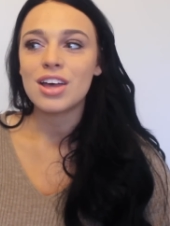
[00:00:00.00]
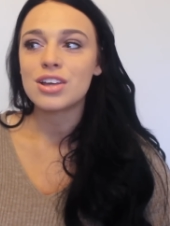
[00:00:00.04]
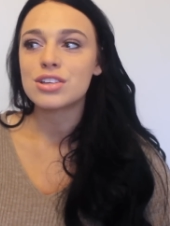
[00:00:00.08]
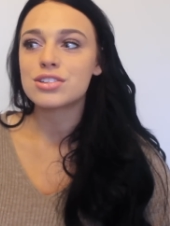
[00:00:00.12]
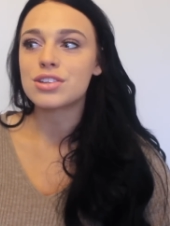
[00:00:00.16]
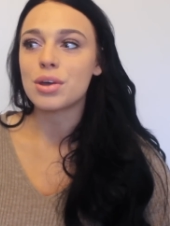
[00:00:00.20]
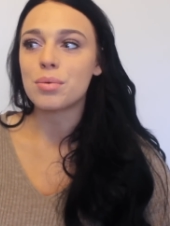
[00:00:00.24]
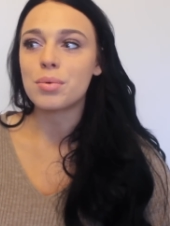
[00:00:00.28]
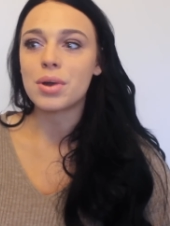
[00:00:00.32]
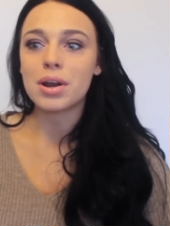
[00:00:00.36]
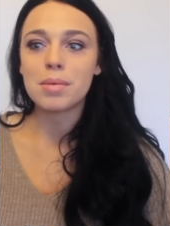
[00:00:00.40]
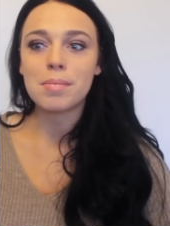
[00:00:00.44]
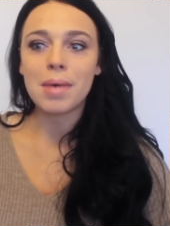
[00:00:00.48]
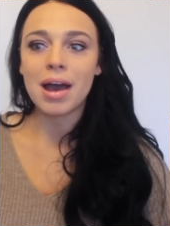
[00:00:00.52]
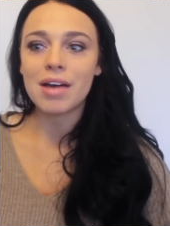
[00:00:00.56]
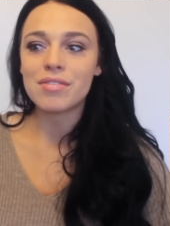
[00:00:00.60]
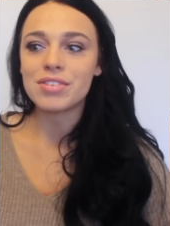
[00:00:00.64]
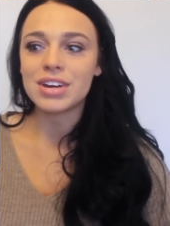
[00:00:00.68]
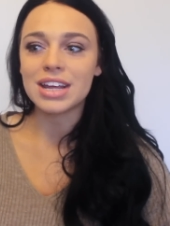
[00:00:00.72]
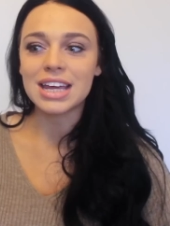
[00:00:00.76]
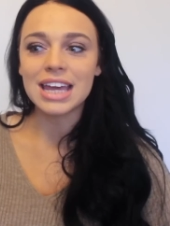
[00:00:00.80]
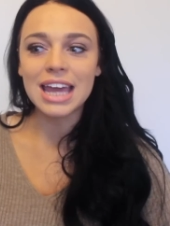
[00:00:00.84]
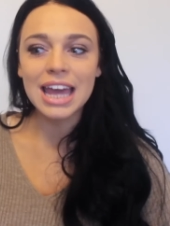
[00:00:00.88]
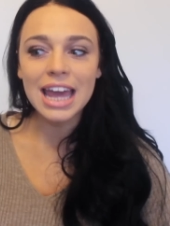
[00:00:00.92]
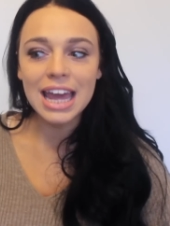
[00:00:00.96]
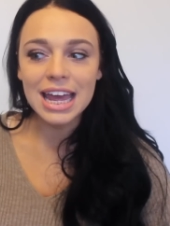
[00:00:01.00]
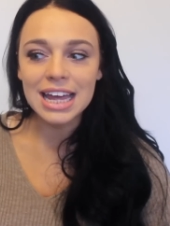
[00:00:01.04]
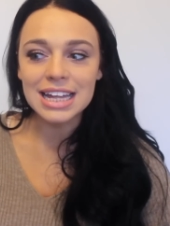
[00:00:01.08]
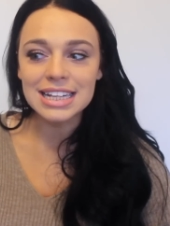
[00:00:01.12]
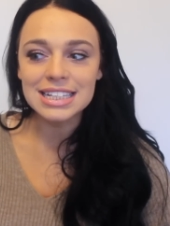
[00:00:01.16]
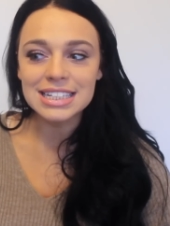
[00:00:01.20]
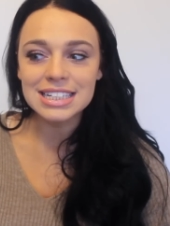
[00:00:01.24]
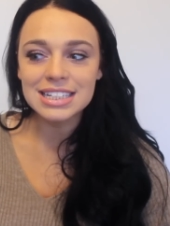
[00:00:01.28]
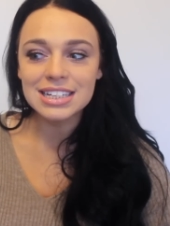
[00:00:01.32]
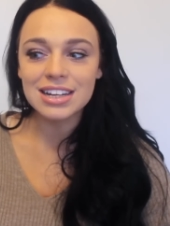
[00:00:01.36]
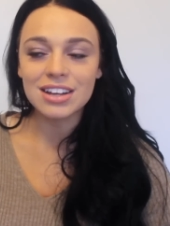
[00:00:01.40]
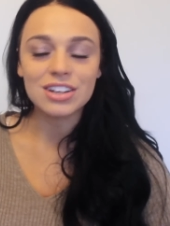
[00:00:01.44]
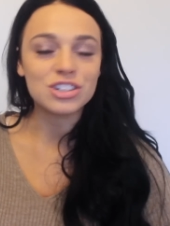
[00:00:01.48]
So when I'm having a
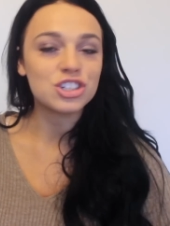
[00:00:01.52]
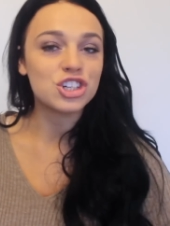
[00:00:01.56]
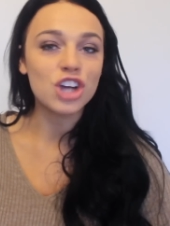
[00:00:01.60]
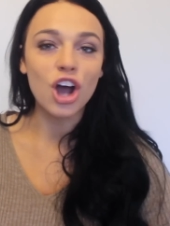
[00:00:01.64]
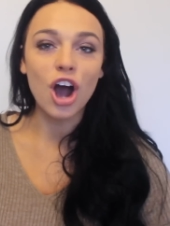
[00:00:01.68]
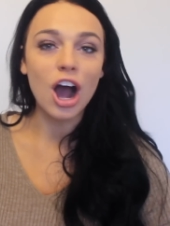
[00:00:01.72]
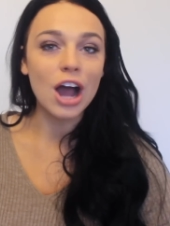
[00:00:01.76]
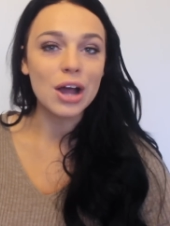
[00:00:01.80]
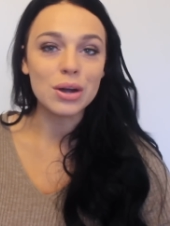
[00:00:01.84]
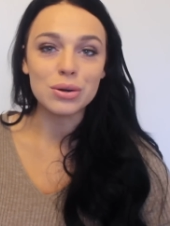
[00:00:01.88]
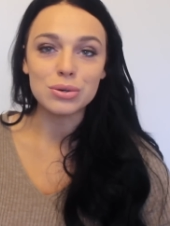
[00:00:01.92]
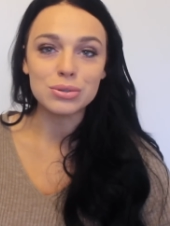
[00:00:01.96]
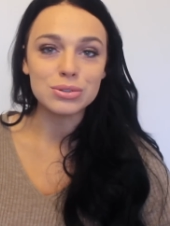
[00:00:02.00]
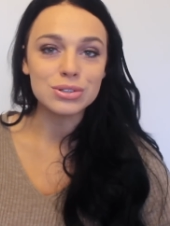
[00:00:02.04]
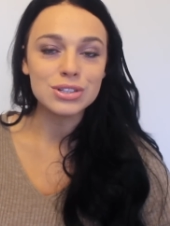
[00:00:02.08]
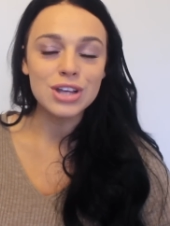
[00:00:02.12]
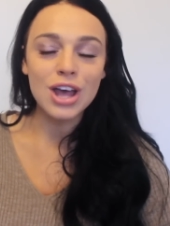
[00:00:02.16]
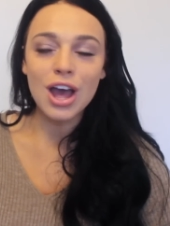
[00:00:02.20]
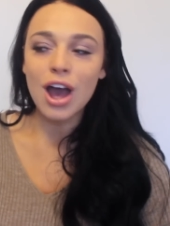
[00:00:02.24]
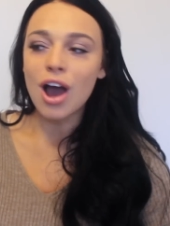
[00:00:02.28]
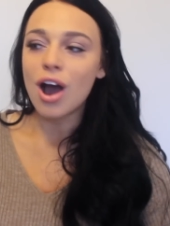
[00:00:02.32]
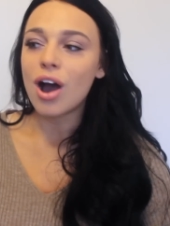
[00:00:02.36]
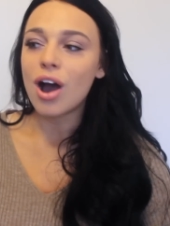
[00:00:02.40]
kid, a child,